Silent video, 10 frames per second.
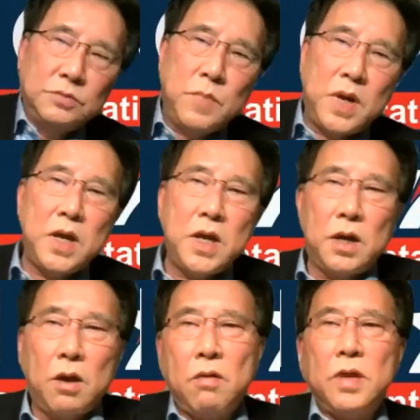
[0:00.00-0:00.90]
to me
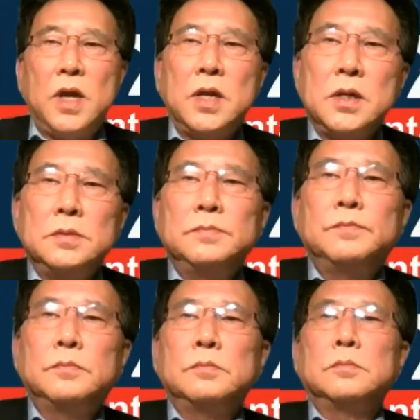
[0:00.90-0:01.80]
and all that,
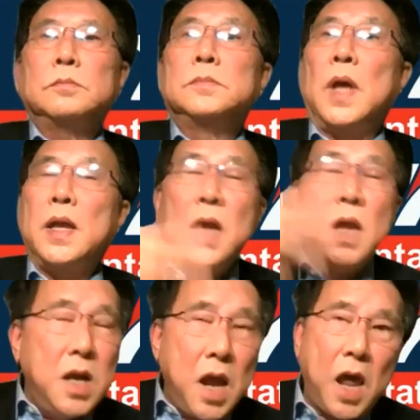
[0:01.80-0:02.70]
they
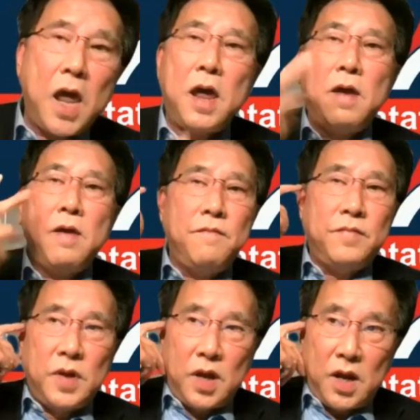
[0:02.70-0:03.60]
didn't
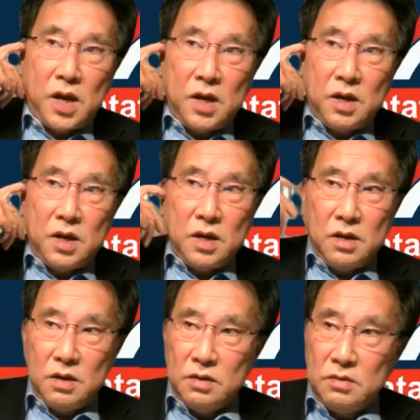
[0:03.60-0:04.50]
have the,
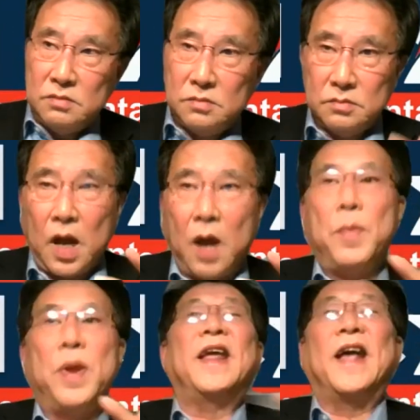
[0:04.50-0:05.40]
I
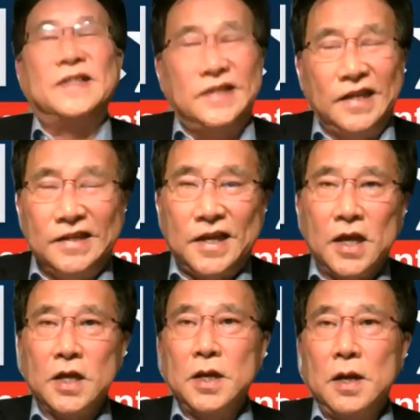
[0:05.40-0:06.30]
mean, they got seasick.